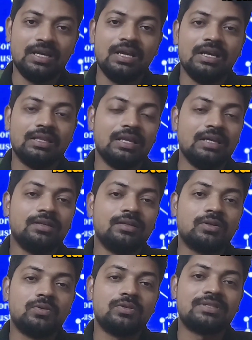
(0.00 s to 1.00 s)
Then
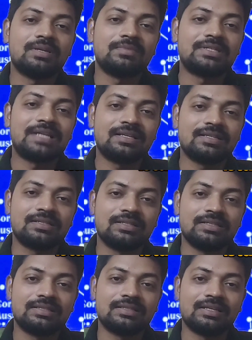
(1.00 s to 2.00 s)
include some
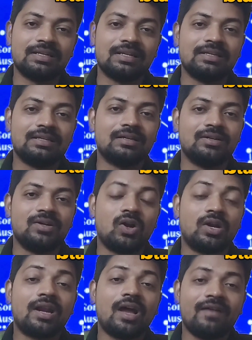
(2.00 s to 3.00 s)
statistics like on
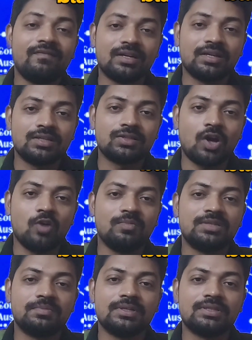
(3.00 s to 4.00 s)
an average how
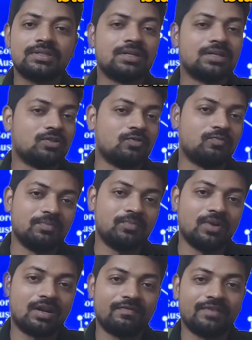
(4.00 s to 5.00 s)
much percentage of people
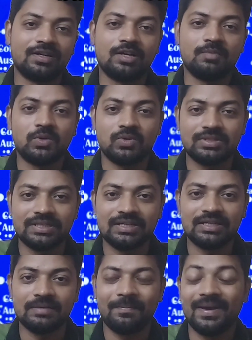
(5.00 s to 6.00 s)
are affected by
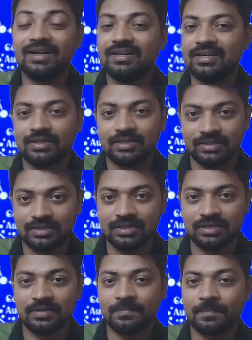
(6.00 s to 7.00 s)
OCD per year in
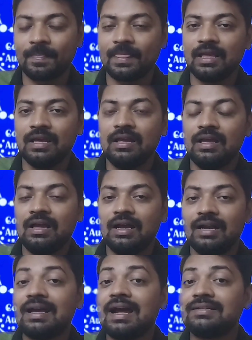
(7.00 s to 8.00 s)
India,
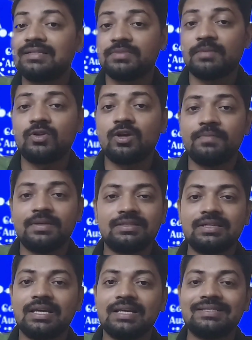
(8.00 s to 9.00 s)
and add some subtopics
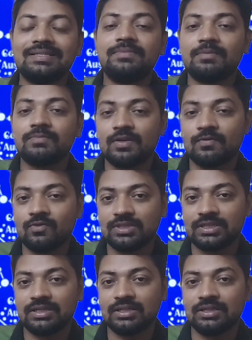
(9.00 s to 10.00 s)
like symptoms of
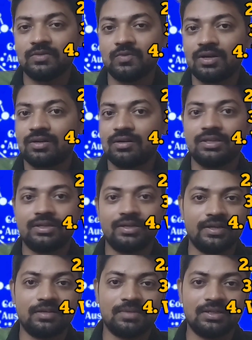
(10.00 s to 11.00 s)
OCD, what are all the
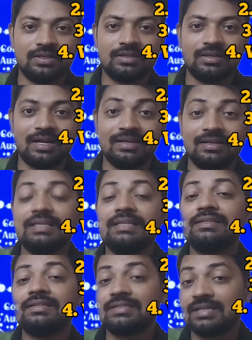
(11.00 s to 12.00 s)
treatment, and
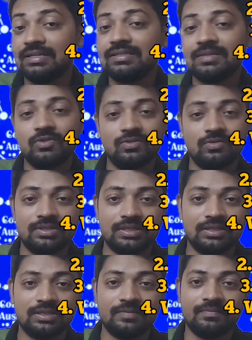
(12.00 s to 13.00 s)
recent studies about
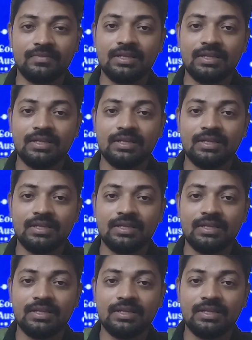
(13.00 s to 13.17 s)
OCD.